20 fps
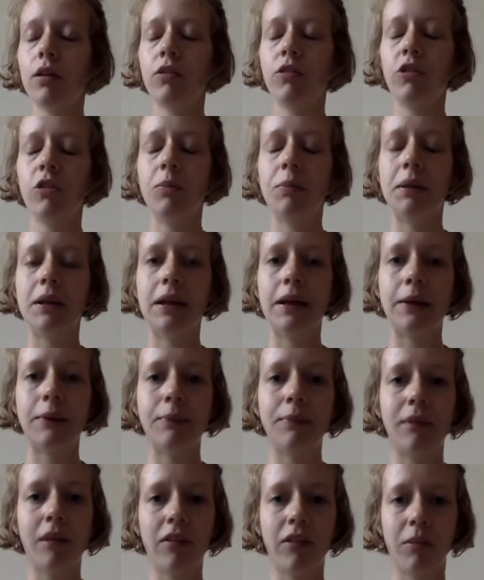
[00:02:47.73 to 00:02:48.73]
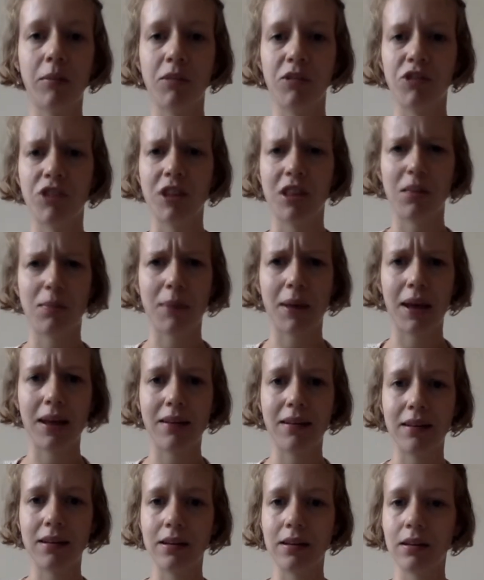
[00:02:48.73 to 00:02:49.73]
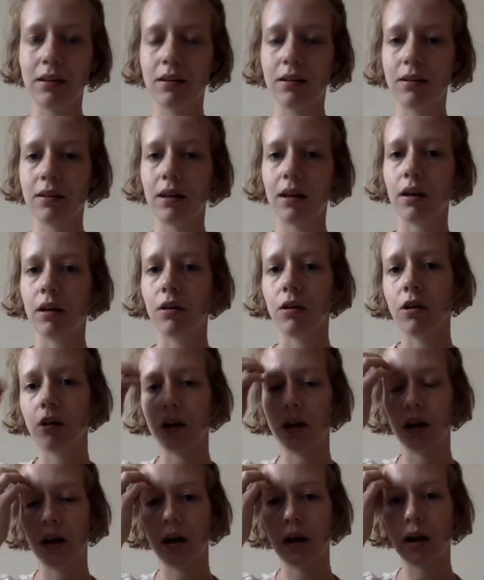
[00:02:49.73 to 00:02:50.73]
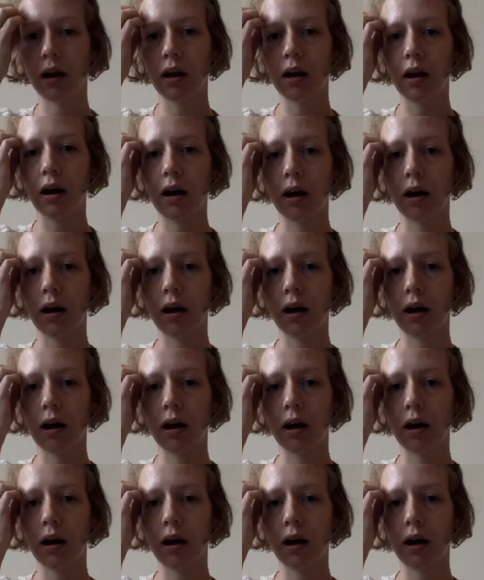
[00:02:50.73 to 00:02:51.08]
tubular knitting machines, but I didn't get a good look.